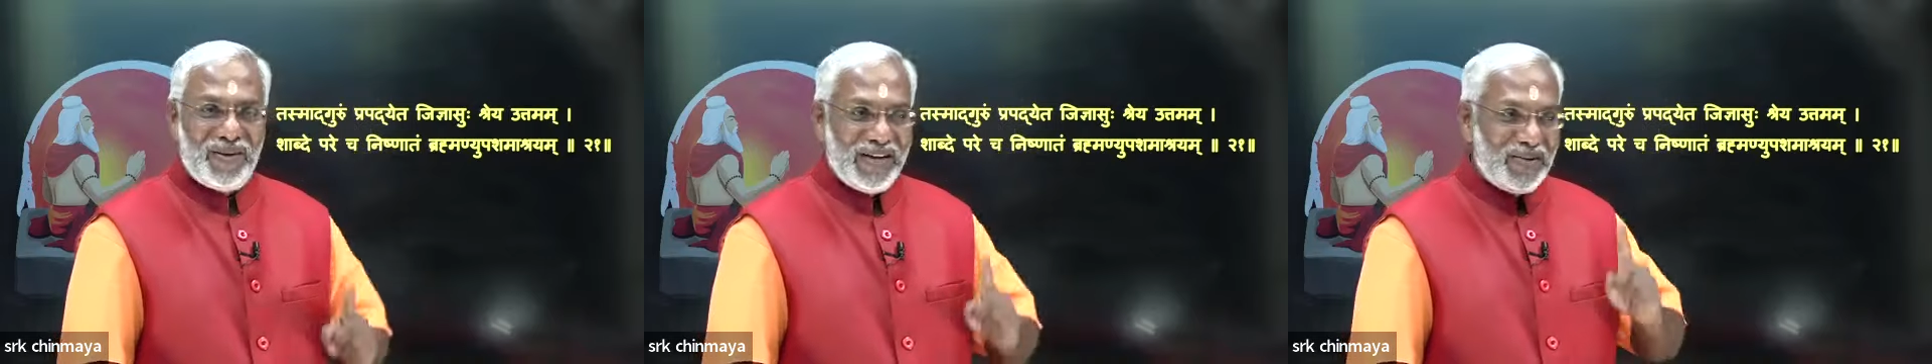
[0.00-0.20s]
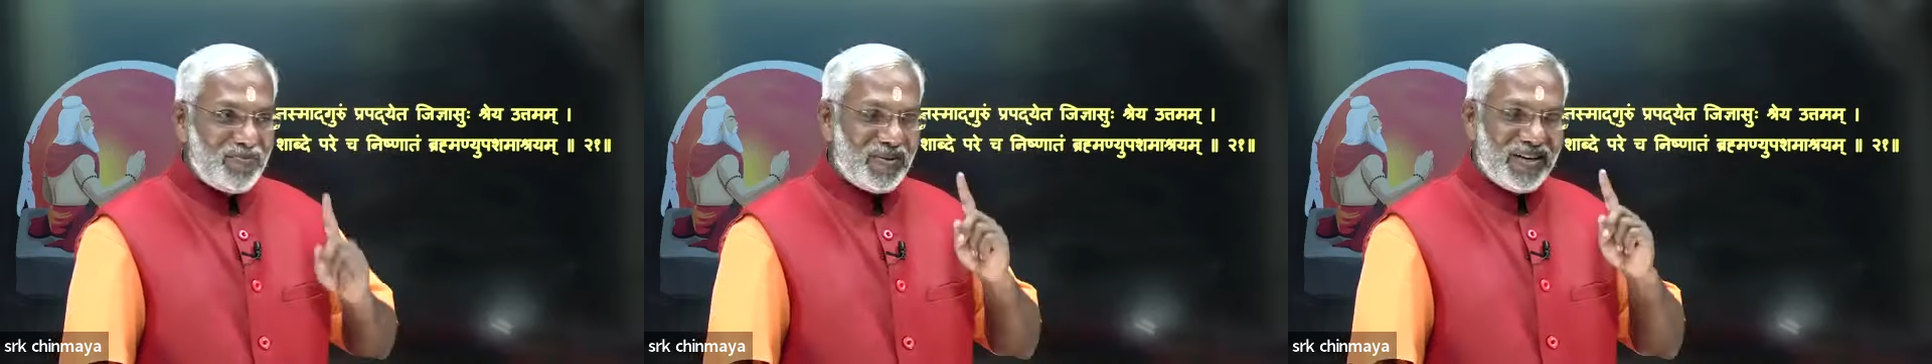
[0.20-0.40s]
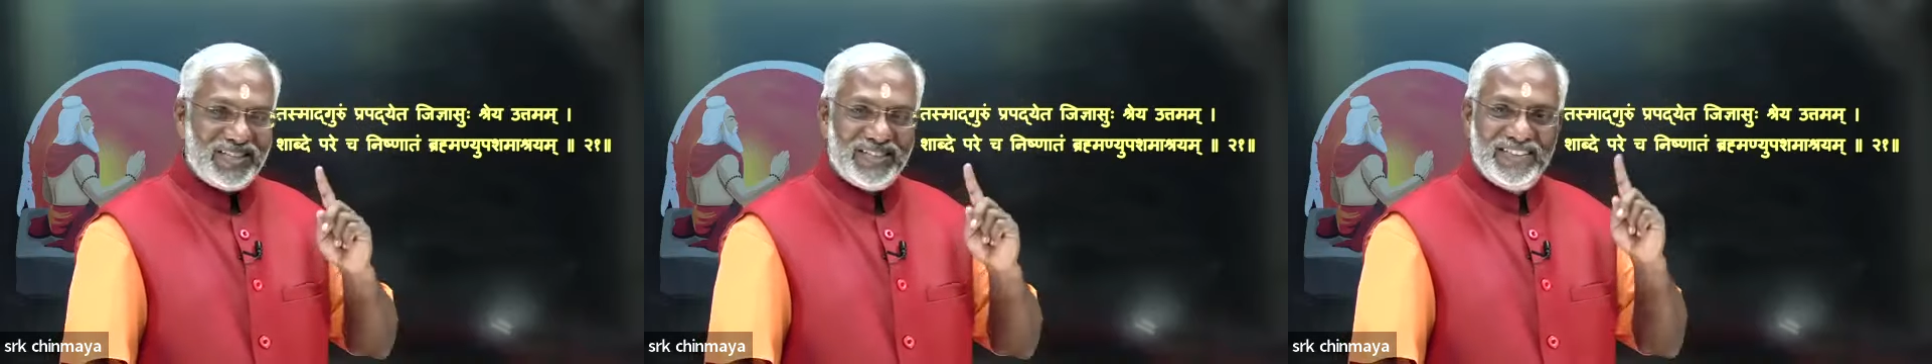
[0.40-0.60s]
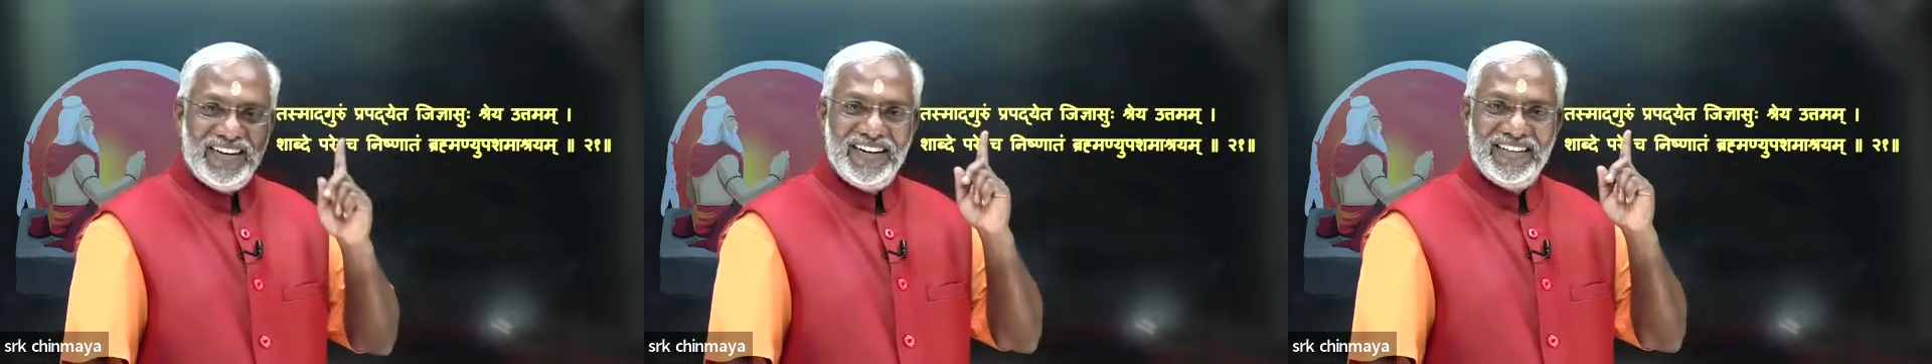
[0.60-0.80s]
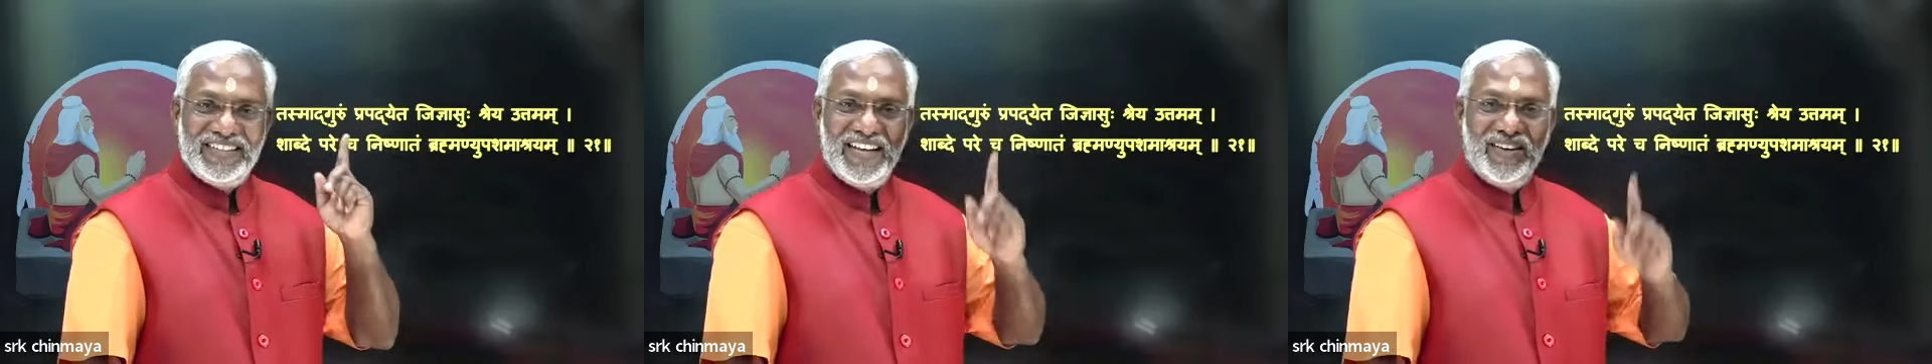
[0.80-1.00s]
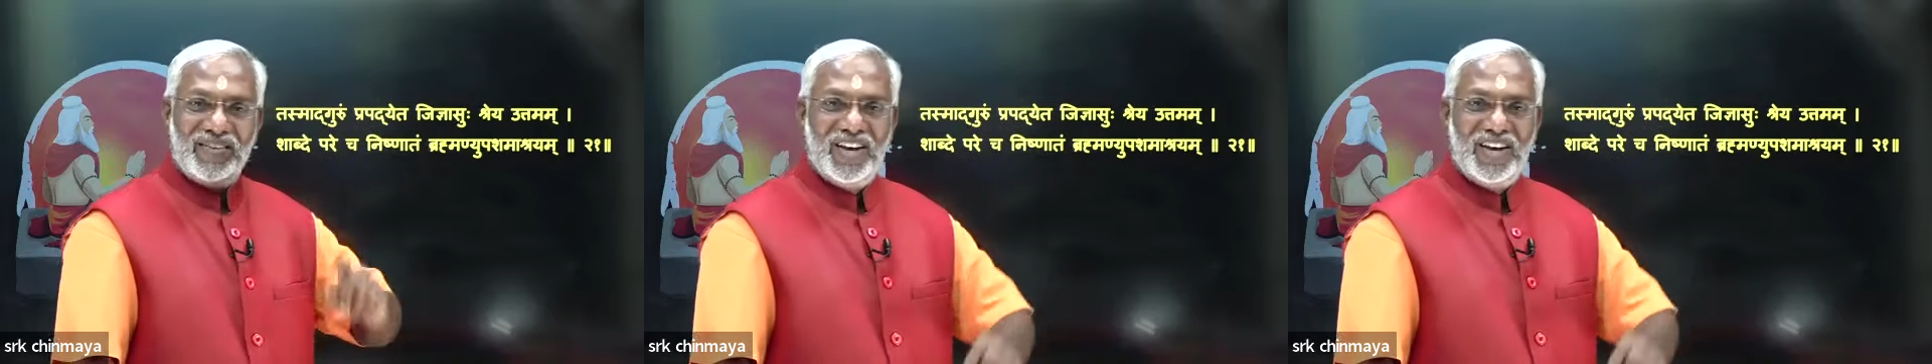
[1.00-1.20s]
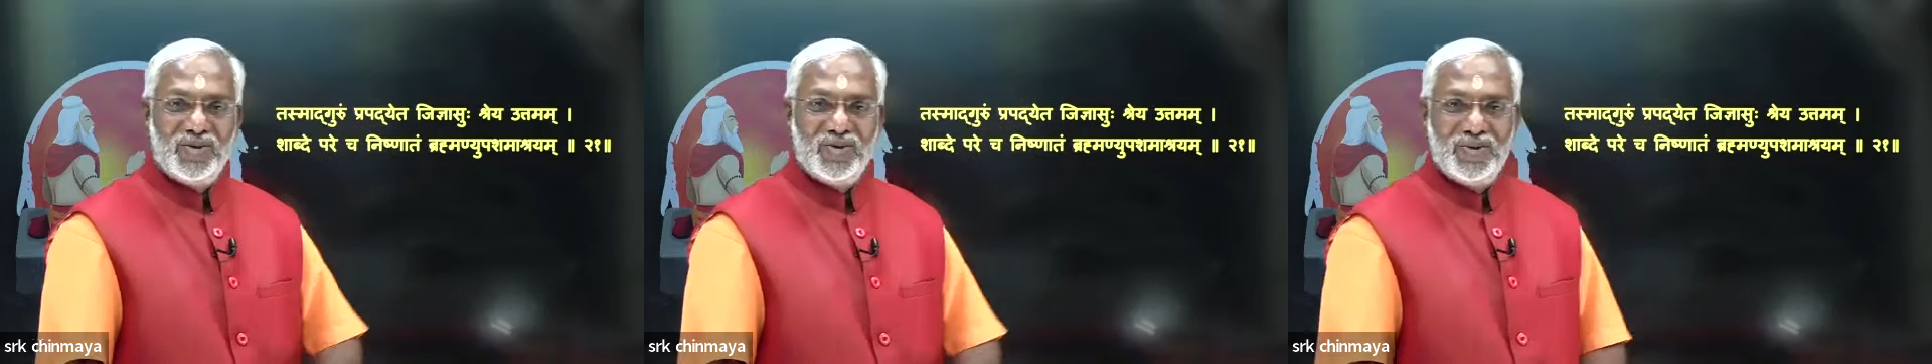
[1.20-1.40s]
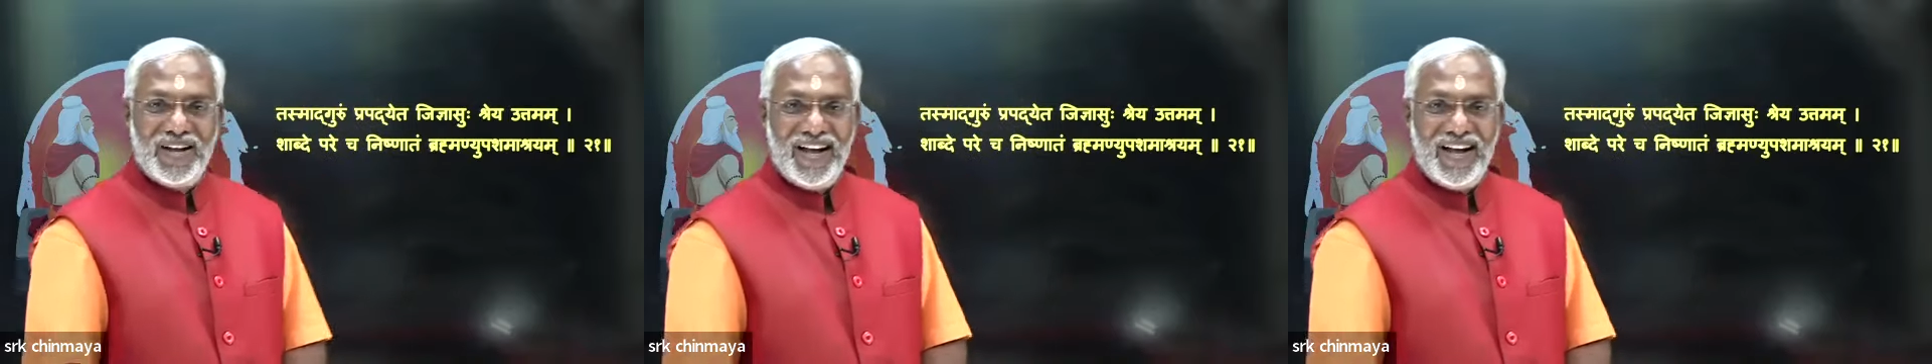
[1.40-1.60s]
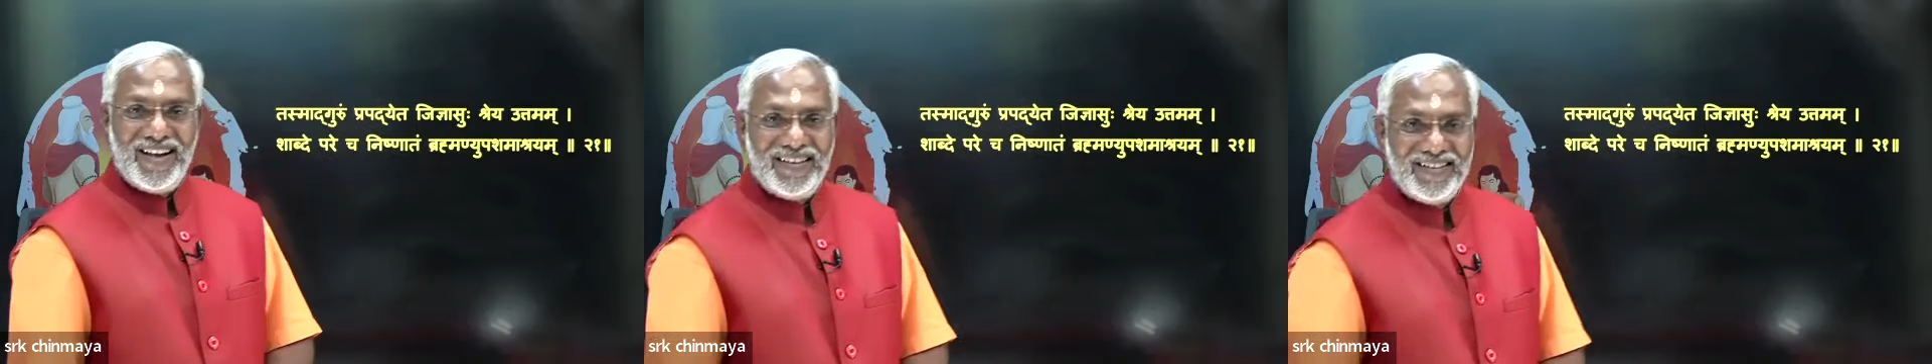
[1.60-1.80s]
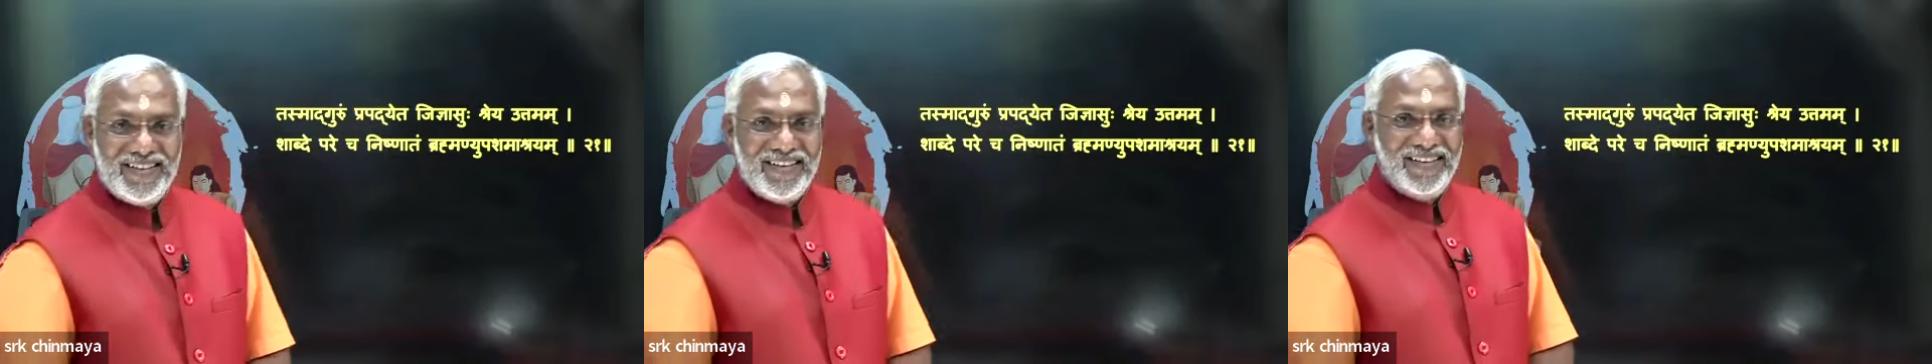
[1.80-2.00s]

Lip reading: pariprashnena sevaya Arjuna.